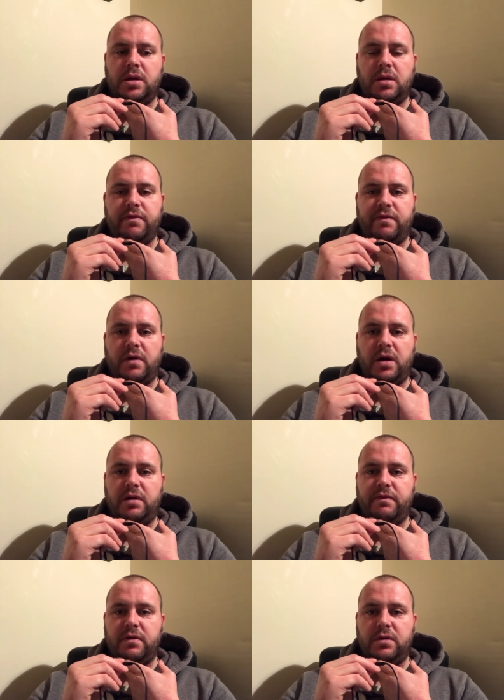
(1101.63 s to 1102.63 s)
fried
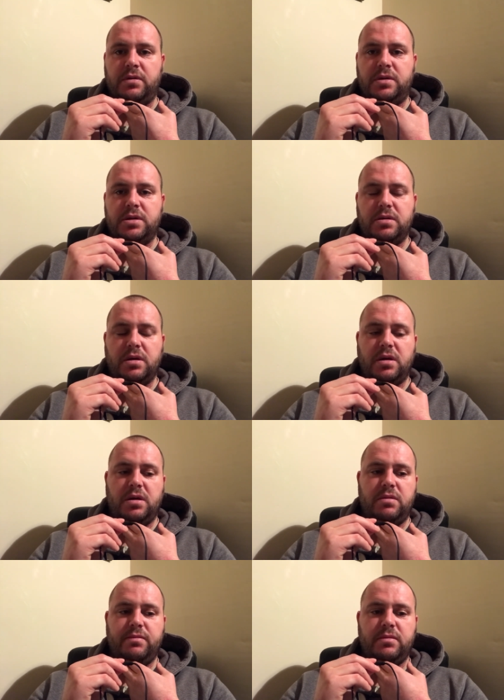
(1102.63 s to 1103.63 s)
food,
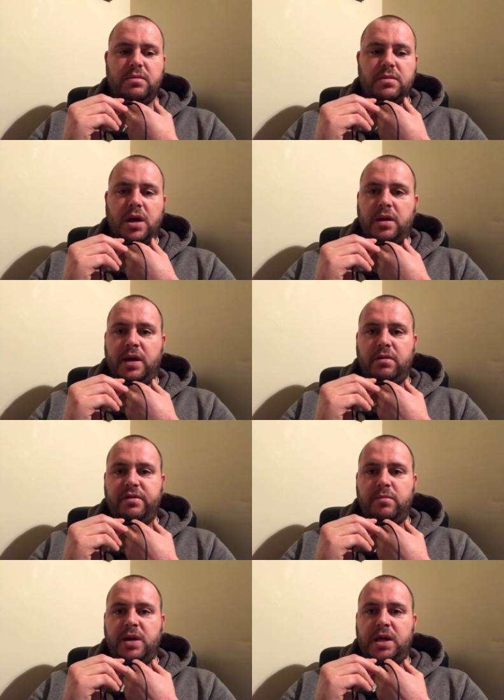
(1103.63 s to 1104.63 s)
unhealthy
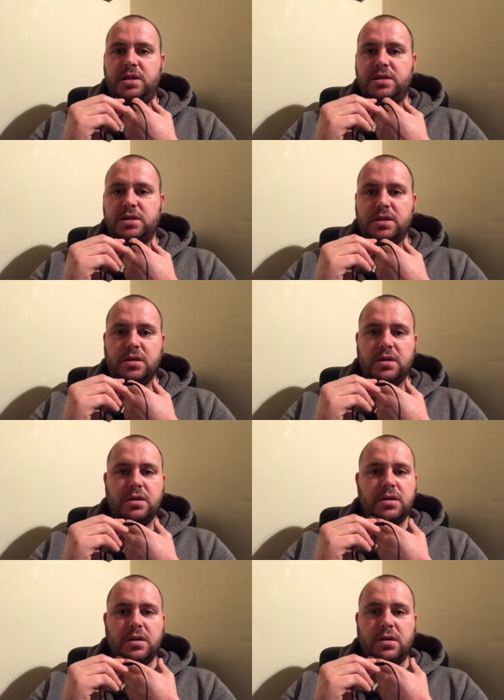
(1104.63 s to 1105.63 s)
meats.
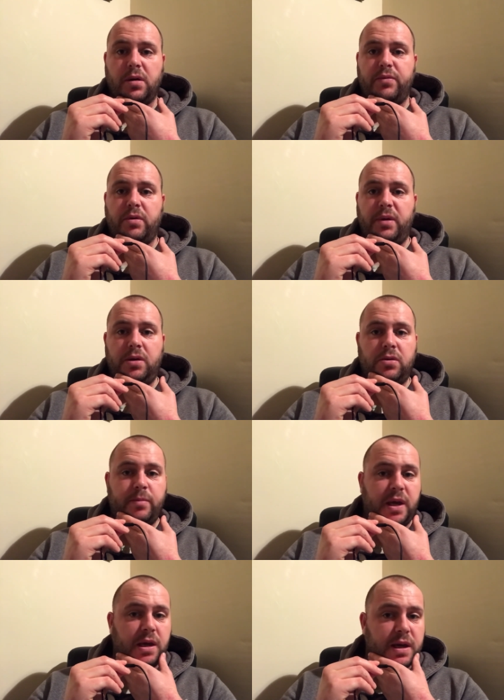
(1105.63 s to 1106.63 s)
Well, probably all
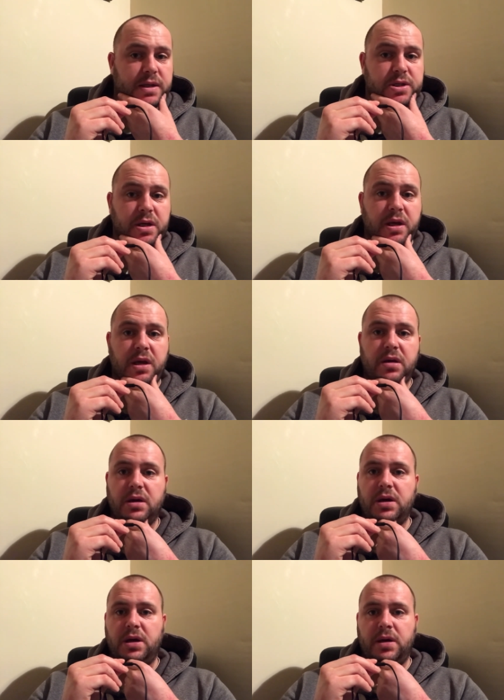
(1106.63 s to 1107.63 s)
meat actually.
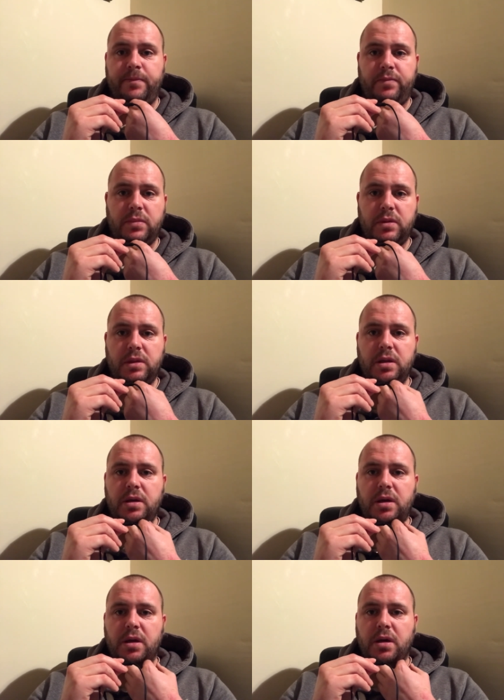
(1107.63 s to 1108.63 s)
I'm
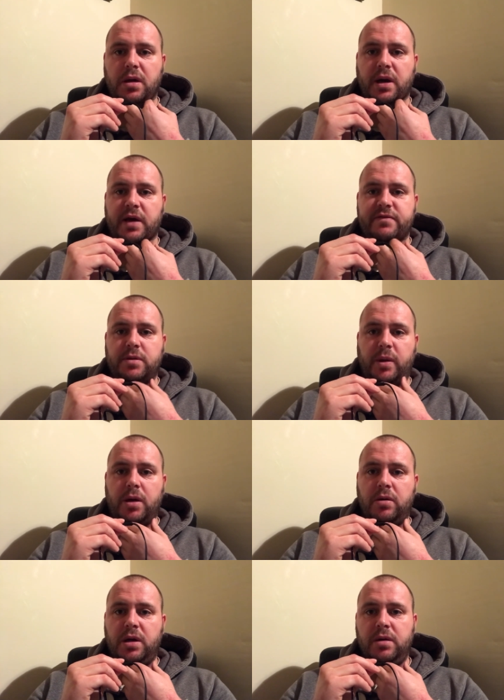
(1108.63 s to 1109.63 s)
going to have some
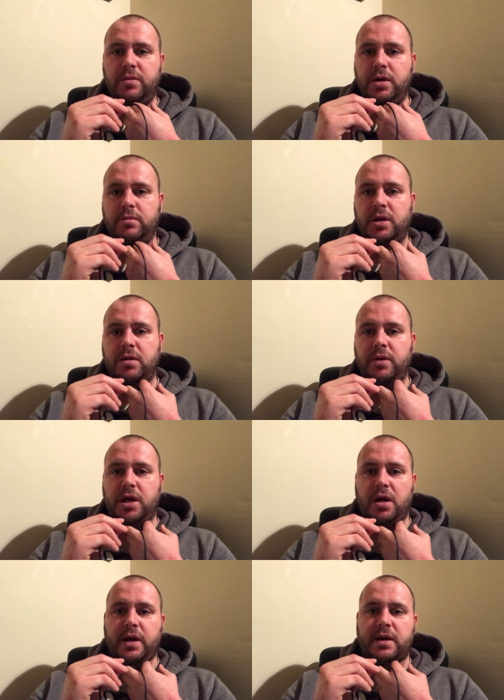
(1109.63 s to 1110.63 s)
yogurt, but I'm going to be
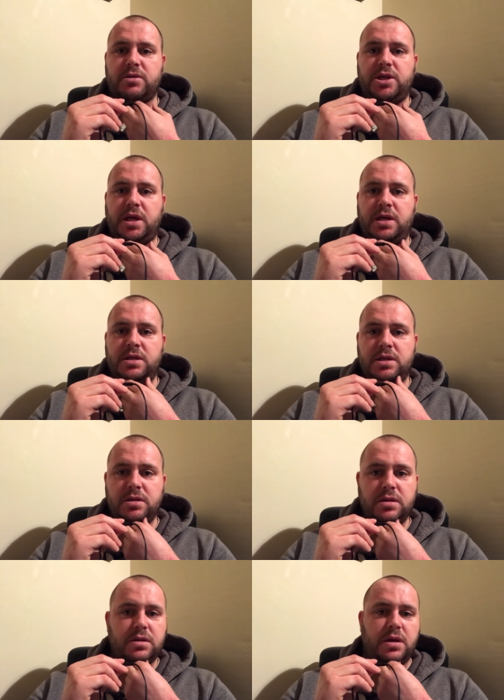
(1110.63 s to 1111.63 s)
cutting out cheese
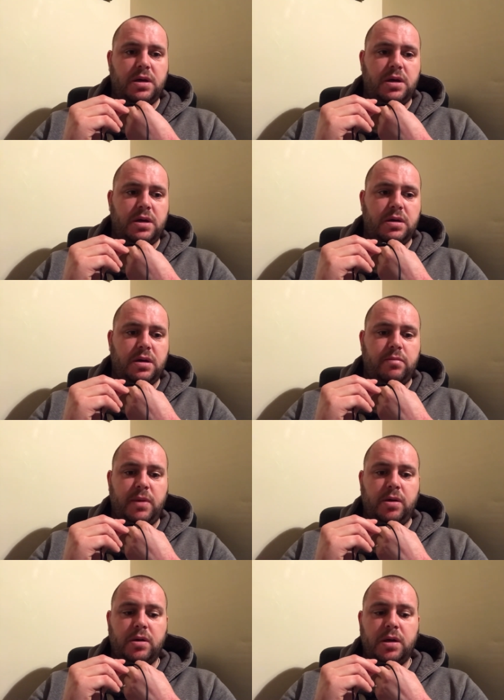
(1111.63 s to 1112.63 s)
and milk.